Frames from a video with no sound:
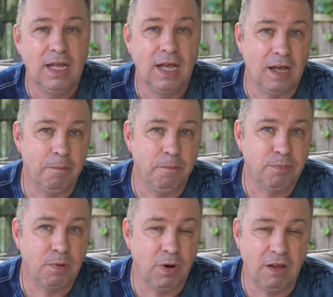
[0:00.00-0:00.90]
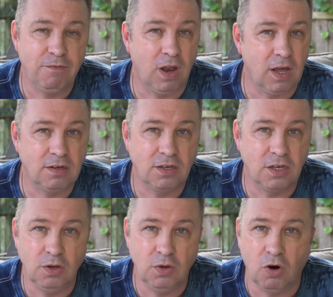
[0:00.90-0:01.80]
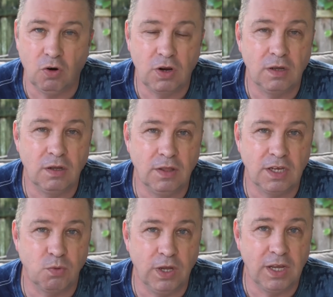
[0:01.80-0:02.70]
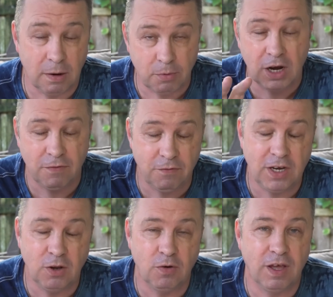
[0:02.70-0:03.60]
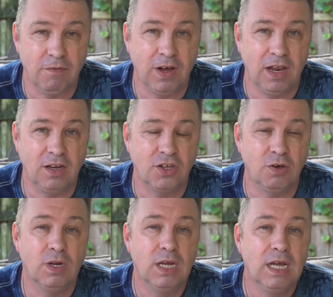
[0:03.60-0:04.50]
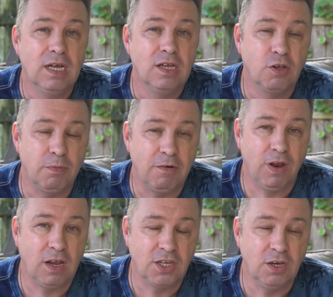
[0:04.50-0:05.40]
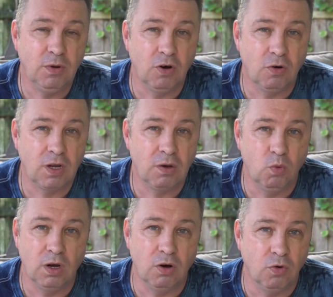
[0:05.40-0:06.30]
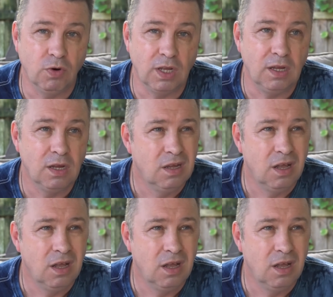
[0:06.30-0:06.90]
Um, my flights to New York this week, and I'm going to have a video of that fairly soon, so my flights to New York were only